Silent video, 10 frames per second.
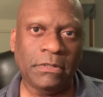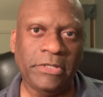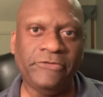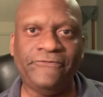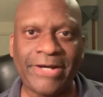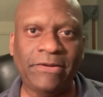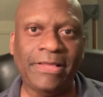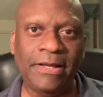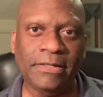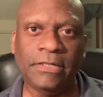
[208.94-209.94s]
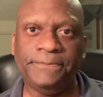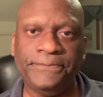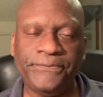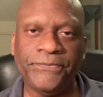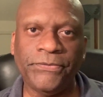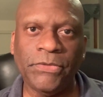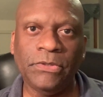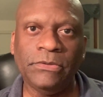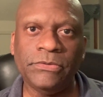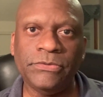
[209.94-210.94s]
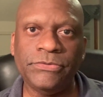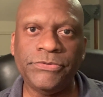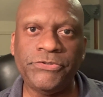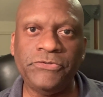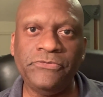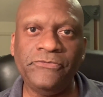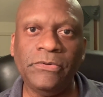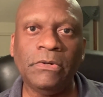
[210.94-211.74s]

and the final outcome to